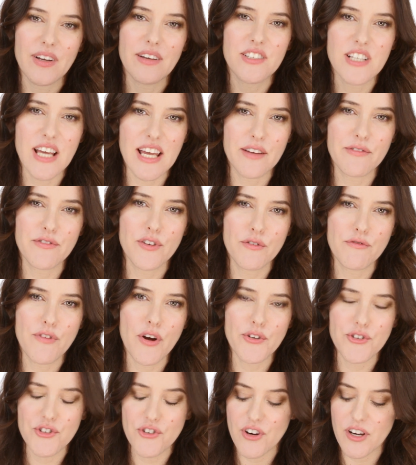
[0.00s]
take a few
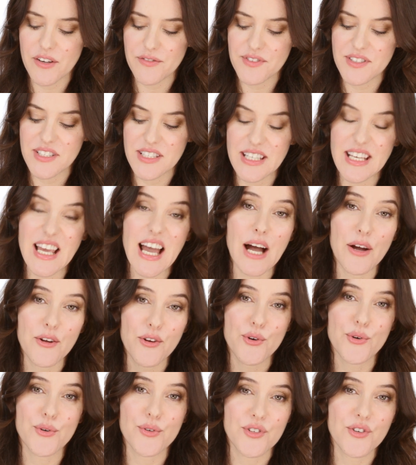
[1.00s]
photographs and see how
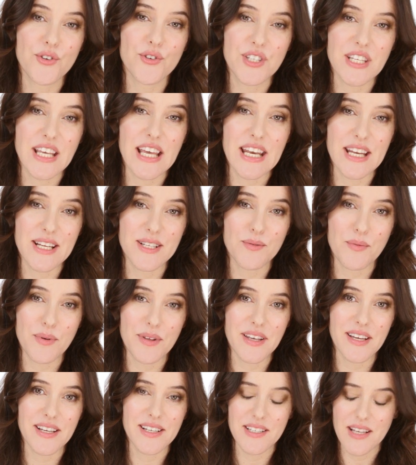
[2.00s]
your your skin is
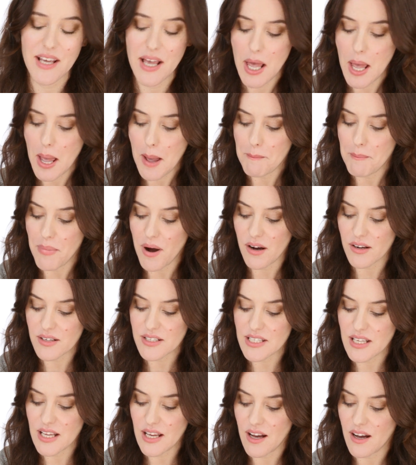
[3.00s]
with it.
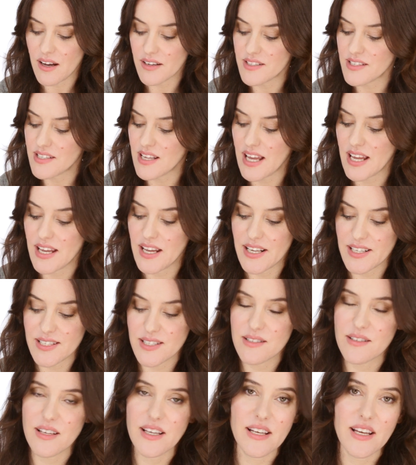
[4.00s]
But I'd say
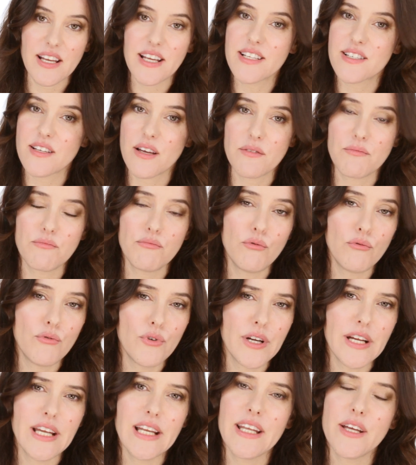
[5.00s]
it's it is a
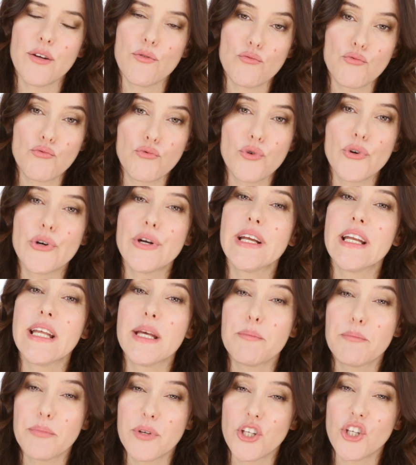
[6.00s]
really
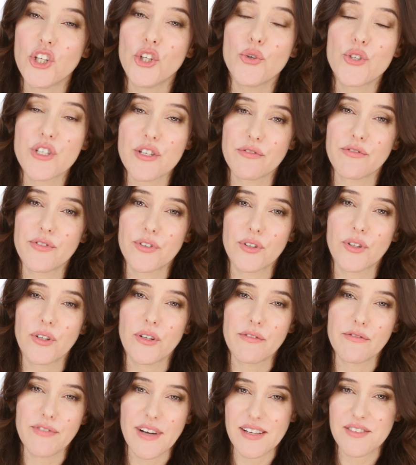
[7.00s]
really
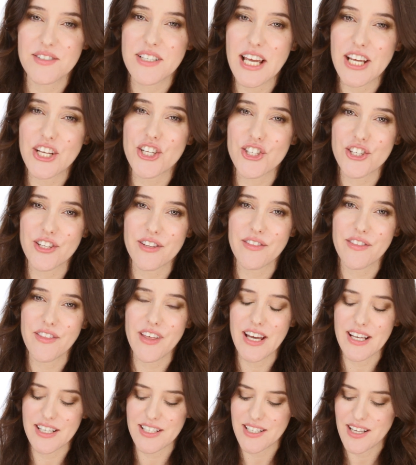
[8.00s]
beautiful foundation
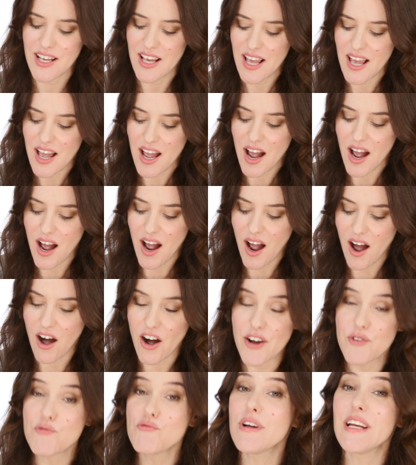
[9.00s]
that
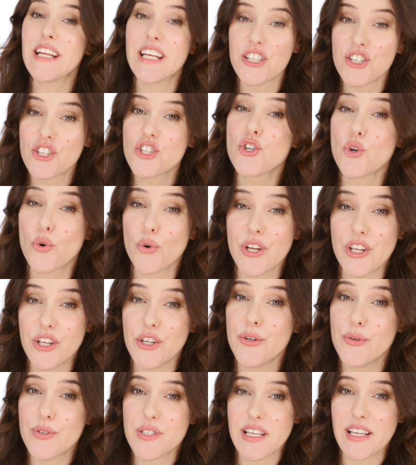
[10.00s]
I really enjoy
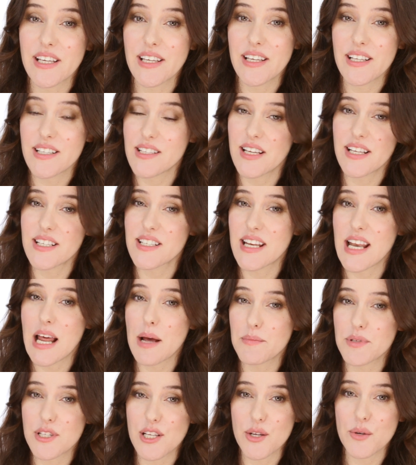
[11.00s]
using. It, it's an
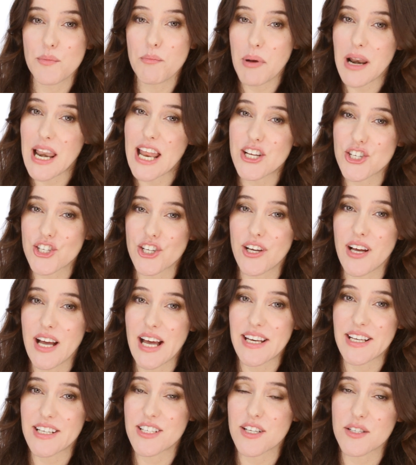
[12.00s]
absolute pleasure
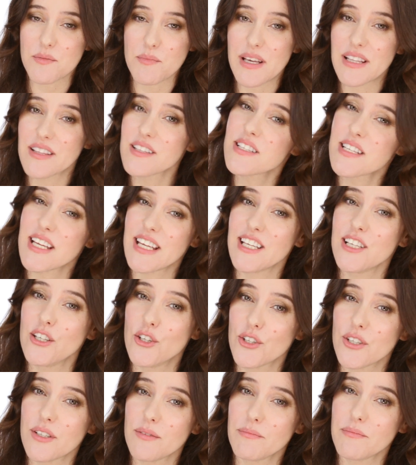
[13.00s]
and it does make the skin
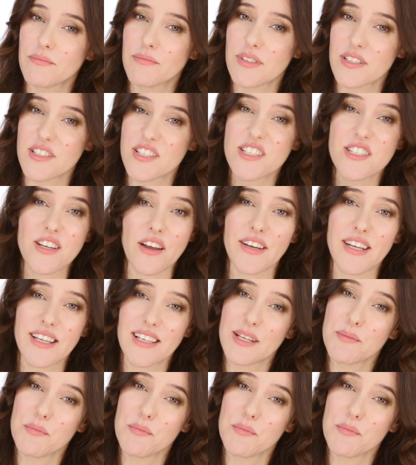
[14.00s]
look stunningly